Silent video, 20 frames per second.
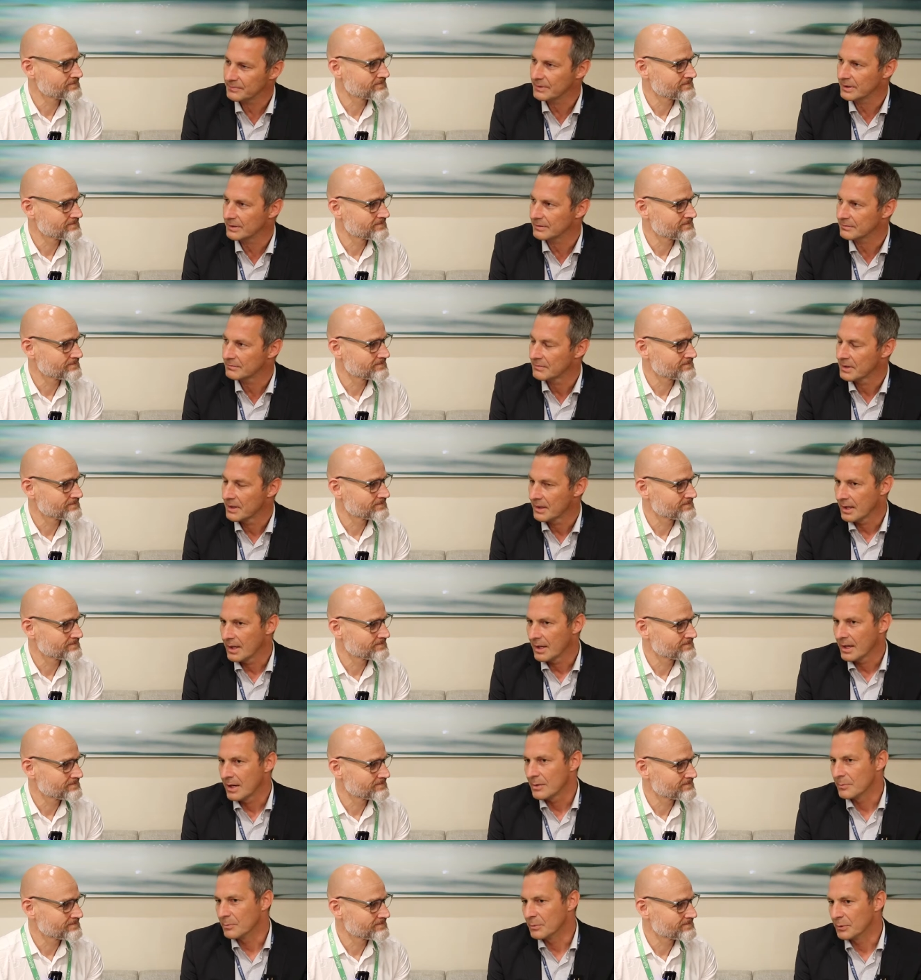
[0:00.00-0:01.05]
Speaker 1: then
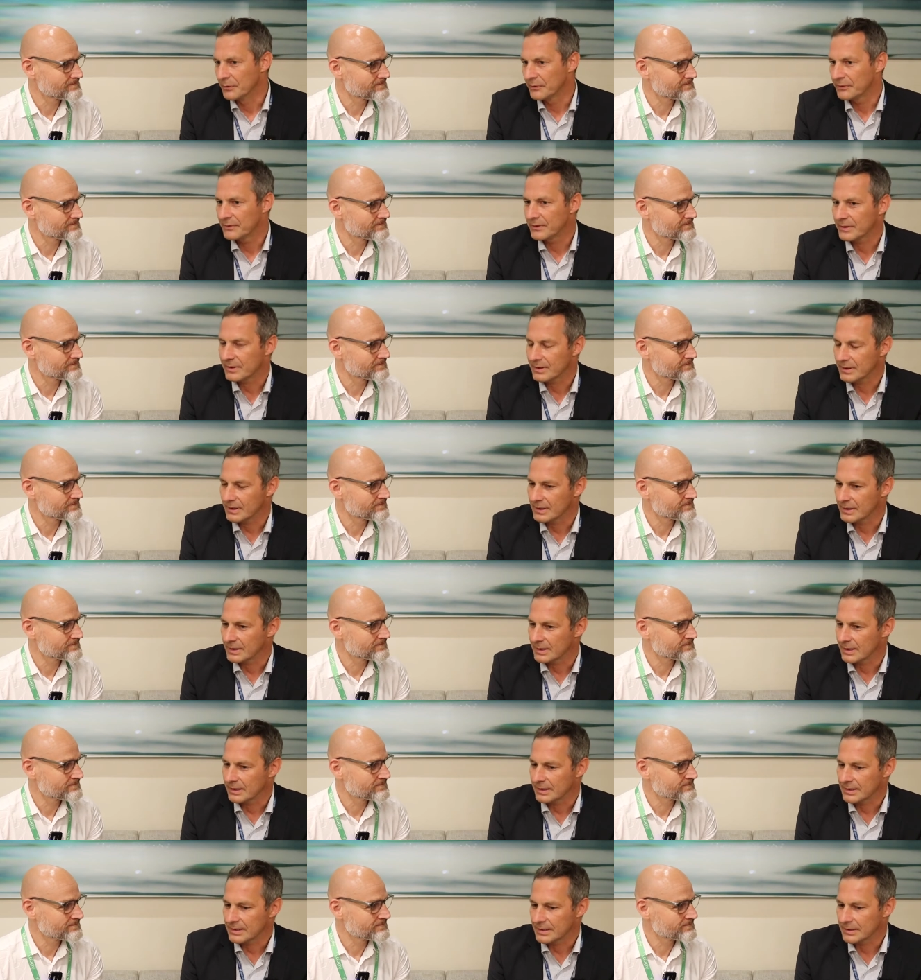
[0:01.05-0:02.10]
moved
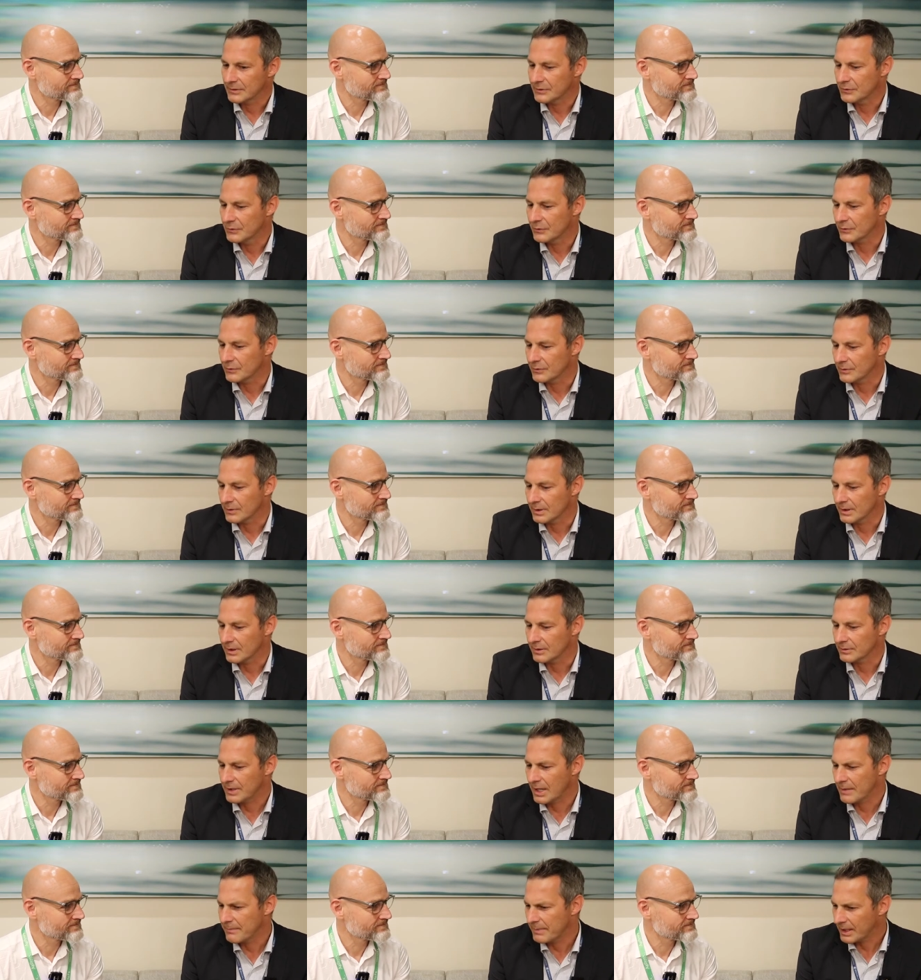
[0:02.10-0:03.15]
uh, into uh,
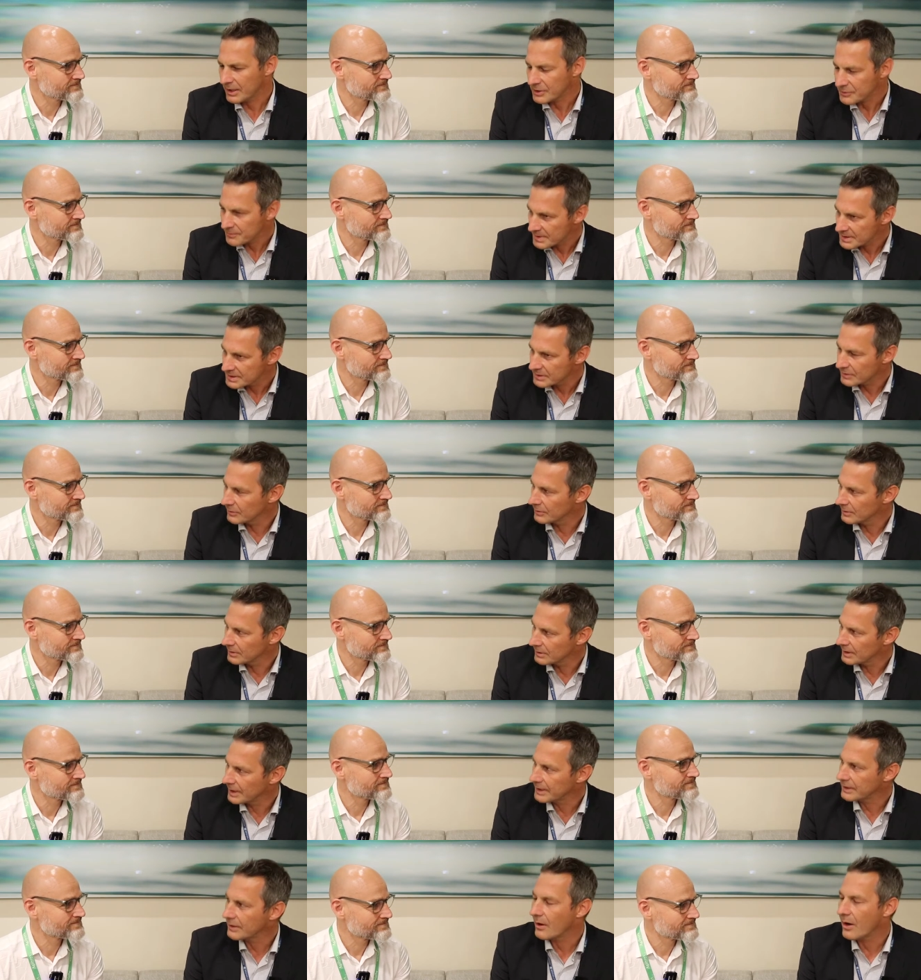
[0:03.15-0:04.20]
hotel management
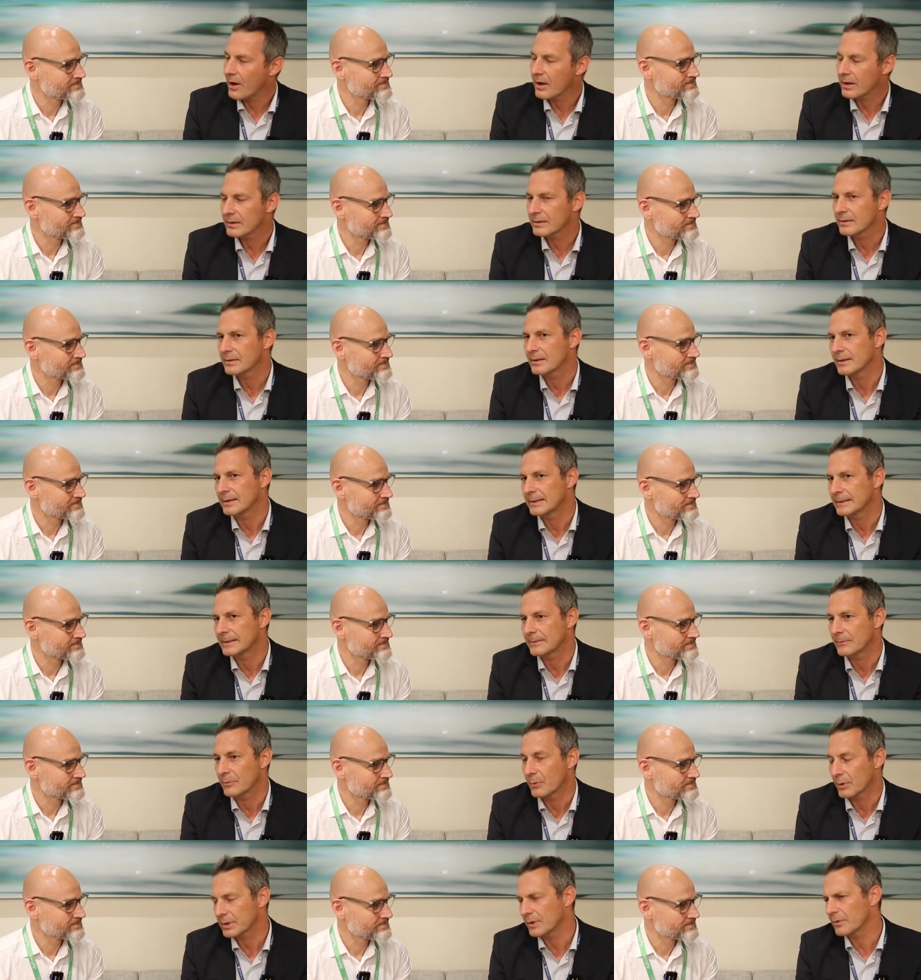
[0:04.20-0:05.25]
school later on. Uh,
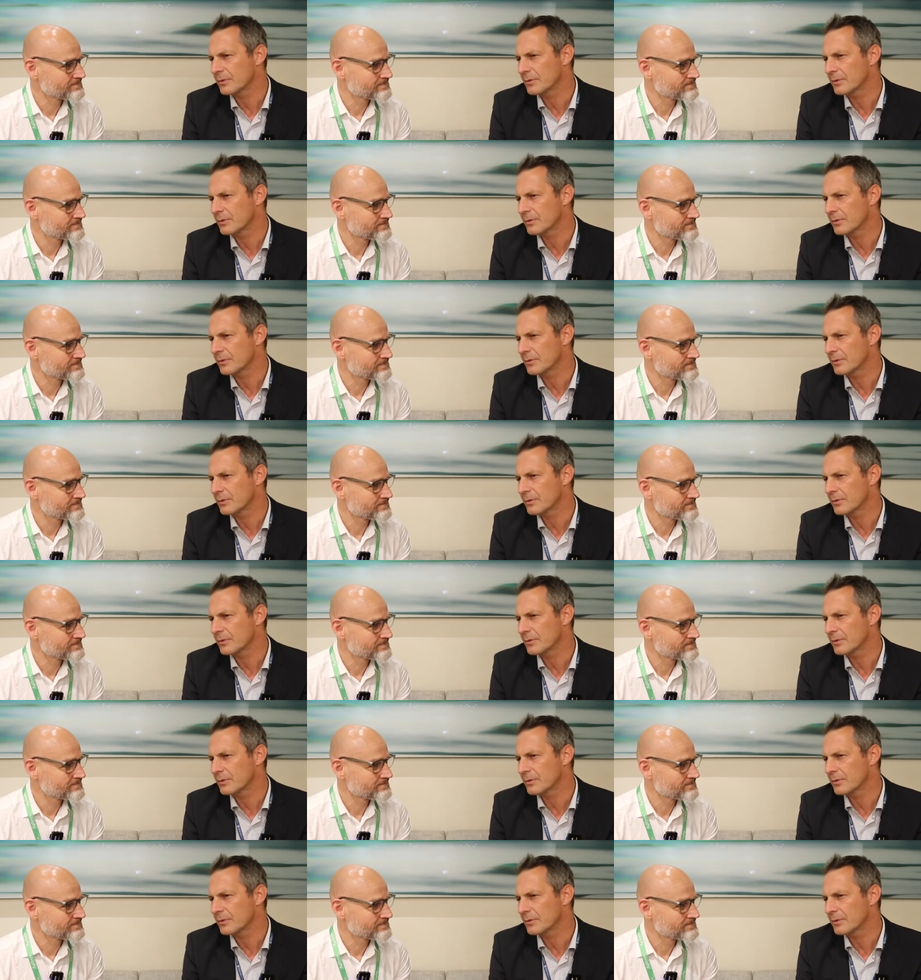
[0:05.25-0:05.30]
worked in